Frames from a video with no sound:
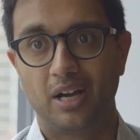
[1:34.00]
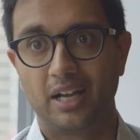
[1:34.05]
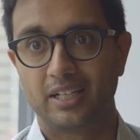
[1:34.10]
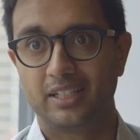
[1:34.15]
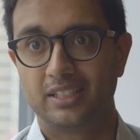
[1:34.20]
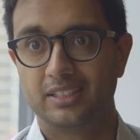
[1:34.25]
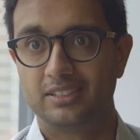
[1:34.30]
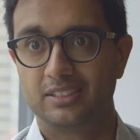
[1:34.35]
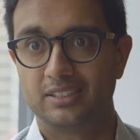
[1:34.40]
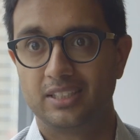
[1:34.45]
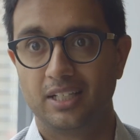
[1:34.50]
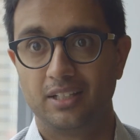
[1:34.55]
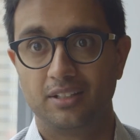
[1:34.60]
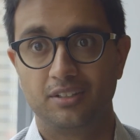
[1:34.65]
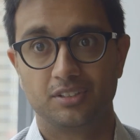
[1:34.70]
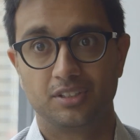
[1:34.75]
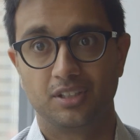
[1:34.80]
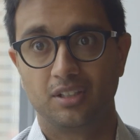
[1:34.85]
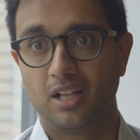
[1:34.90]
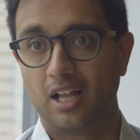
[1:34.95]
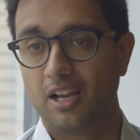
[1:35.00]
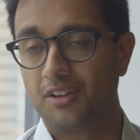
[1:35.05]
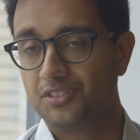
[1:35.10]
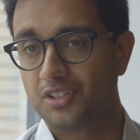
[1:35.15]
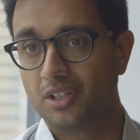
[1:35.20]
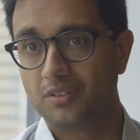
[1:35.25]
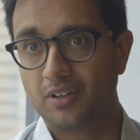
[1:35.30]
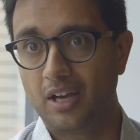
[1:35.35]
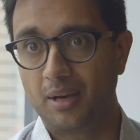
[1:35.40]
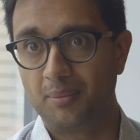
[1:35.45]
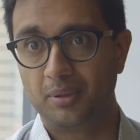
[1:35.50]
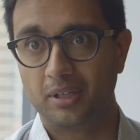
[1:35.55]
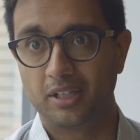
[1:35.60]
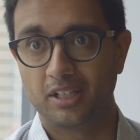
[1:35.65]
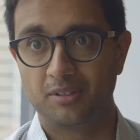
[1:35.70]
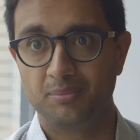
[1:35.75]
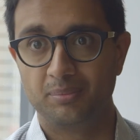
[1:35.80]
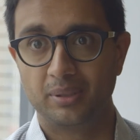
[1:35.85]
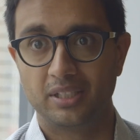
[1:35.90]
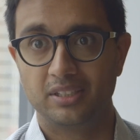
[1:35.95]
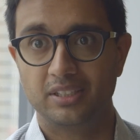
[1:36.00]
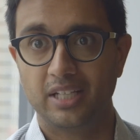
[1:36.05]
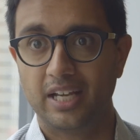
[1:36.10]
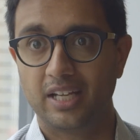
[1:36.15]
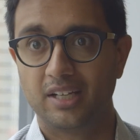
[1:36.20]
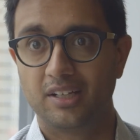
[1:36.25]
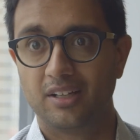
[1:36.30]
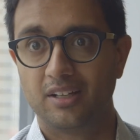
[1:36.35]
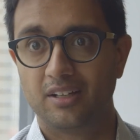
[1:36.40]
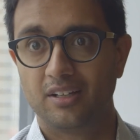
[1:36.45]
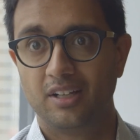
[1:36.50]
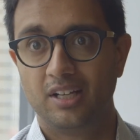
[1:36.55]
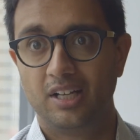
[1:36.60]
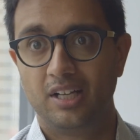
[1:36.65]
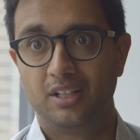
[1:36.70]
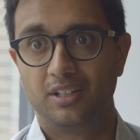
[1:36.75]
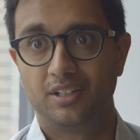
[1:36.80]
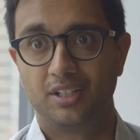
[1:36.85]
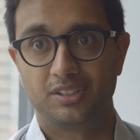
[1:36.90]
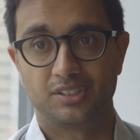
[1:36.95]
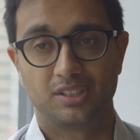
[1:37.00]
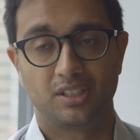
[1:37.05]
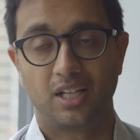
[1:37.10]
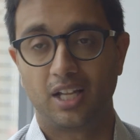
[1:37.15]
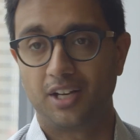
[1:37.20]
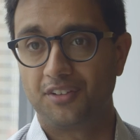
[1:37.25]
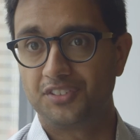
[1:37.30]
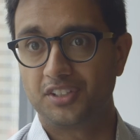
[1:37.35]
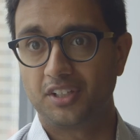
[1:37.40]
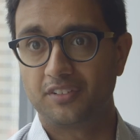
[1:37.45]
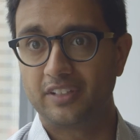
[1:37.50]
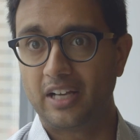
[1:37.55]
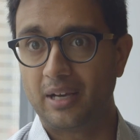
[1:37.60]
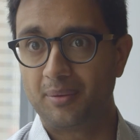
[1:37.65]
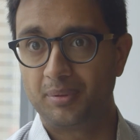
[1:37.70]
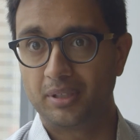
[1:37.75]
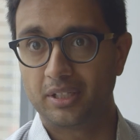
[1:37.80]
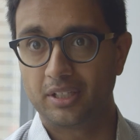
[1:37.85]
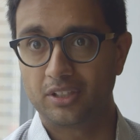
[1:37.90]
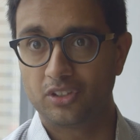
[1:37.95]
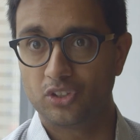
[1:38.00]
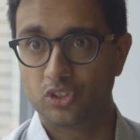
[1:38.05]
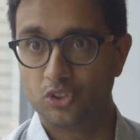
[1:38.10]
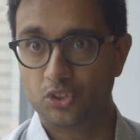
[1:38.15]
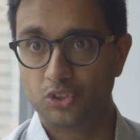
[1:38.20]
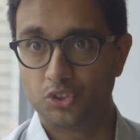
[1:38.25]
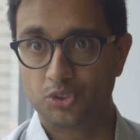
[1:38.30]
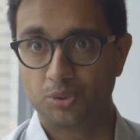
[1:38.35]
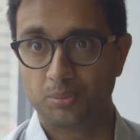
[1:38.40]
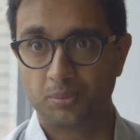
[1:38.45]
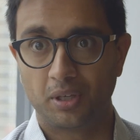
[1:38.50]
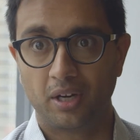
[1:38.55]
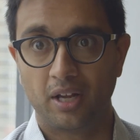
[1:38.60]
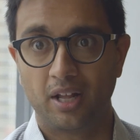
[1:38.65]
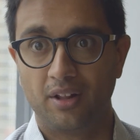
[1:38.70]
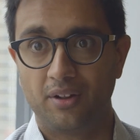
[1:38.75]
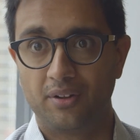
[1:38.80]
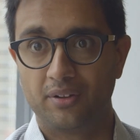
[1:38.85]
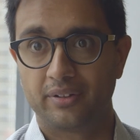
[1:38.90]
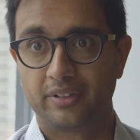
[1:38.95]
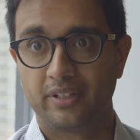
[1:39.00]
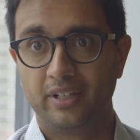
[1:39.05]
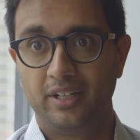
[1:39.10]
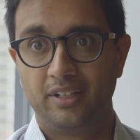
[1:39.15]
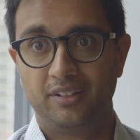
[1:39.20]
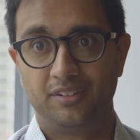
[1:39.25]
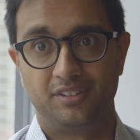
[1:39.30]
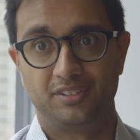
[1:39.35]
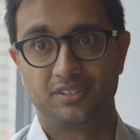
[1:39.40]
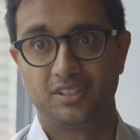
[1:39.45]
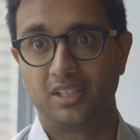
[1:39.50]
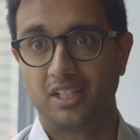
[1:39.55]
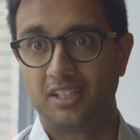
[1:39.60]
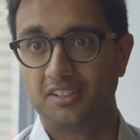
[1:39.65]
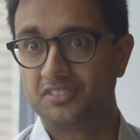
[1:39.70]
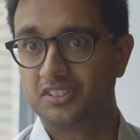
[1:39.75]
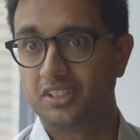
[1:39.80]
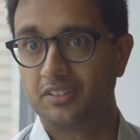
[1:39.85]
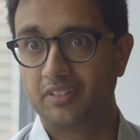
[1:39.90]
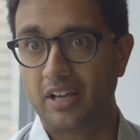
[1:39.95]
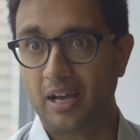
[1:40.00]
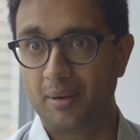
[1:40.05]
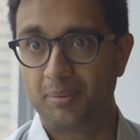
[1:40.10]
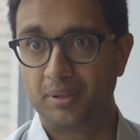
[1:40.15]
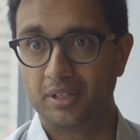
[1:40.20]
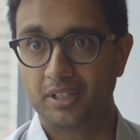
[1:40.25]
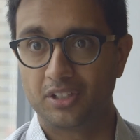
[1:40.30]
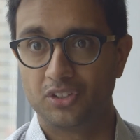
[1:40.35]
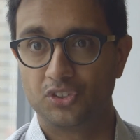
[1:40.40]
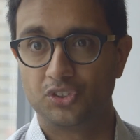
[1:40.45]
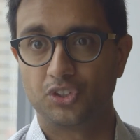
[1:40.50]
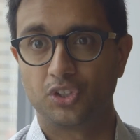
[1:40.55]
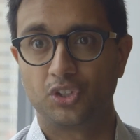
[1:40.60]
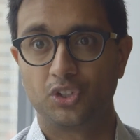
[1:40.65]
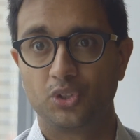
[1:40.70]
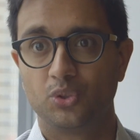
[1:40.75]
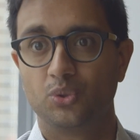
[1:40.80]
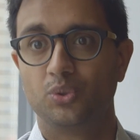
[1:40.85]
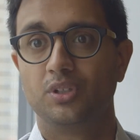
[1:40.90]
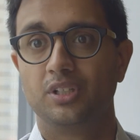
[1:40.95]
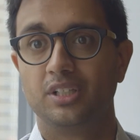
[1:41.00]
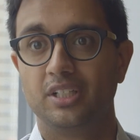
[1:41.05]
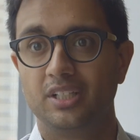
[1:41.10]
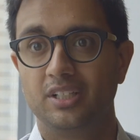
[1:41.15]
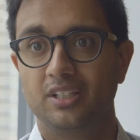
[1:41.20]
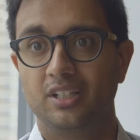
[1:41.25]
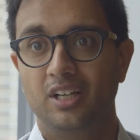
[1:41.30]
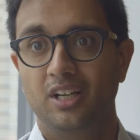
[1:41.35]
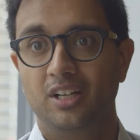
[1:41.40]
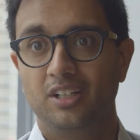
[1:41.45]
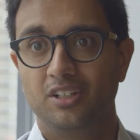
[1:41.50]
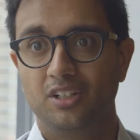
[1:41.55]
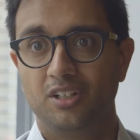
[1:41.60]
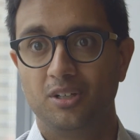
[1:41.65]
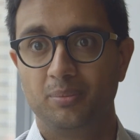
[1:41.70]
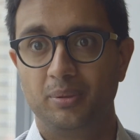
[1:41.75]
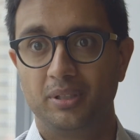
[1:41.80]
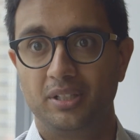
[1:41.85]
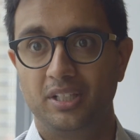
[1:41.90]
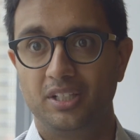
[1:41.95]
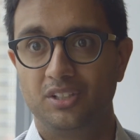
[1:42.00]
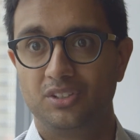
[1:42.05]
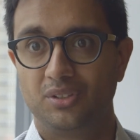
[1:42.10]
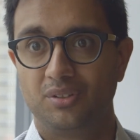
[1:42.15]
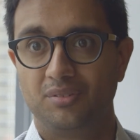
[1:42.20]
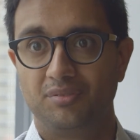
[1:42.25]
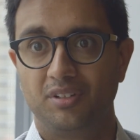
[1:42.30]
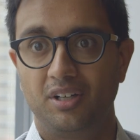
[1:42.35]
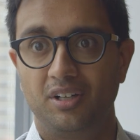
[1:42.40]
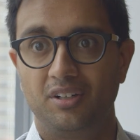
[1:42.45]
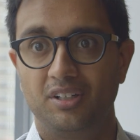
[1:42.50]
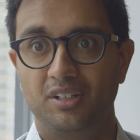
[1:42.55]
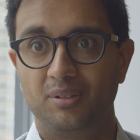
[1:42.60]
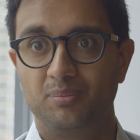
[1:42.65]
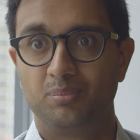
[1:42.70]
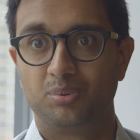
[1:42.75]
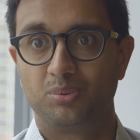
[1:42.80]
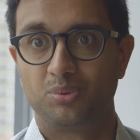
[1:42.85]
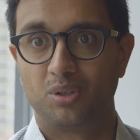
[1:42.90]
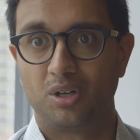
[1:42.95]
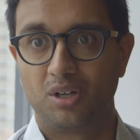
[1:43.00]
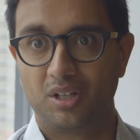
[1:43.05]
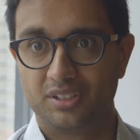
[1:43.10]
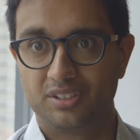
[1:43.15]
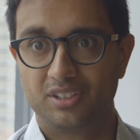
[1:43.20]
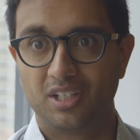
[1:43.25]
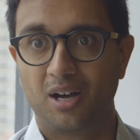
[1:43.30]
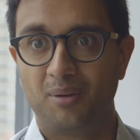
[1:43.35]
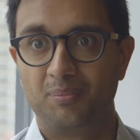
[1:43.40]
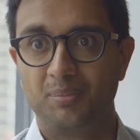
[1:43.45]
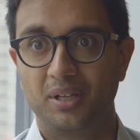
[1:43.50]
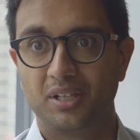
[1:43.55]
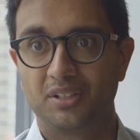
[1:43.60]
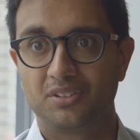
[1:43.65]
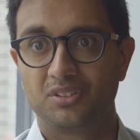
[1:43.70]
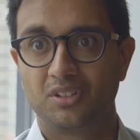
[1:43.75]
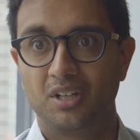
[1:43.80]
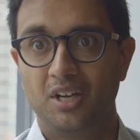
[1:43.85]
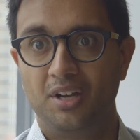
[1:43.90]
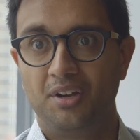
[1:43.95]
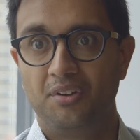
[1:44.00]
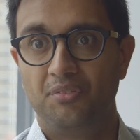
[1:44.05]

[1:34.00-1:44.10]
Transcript: I can say there's a lot of stuff happening in big data. There's a lot of stuff happening in consumer health. There's a lot of stuff happening in security, but these are very broad topics.